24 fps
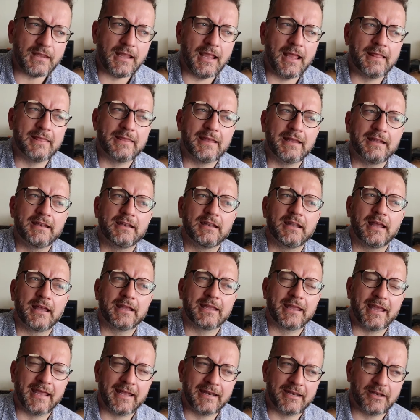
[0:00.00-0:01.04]
and then
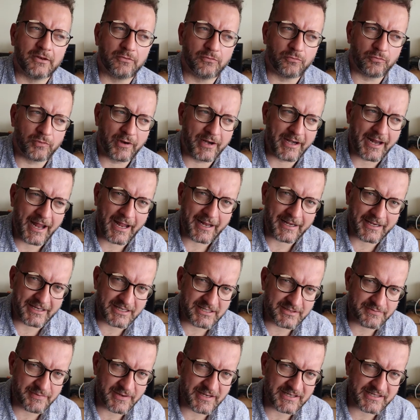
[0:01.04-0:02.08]
again Red Hat
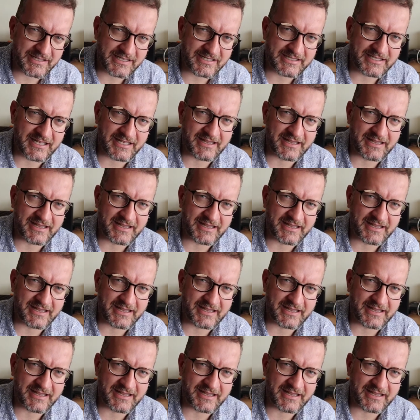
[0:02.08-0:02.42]
Enterprise Linux